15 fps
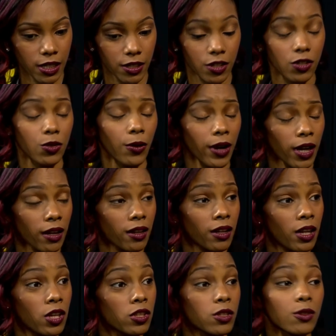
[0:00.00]
That's great.
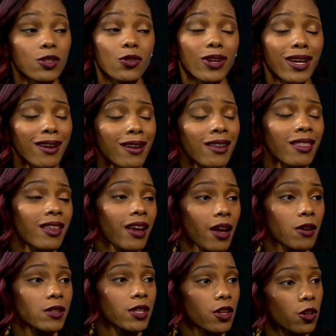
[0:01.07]
So is there anything else
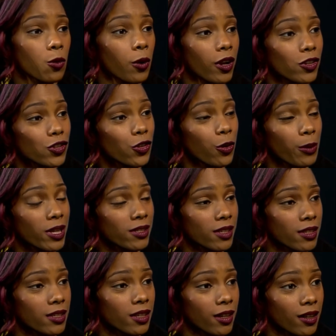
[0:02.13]
that you want us to know about
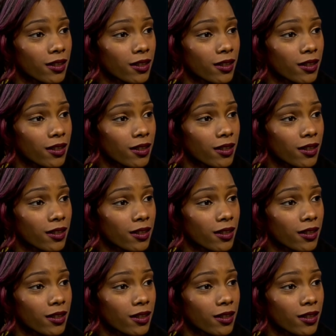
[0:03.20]
Sentient?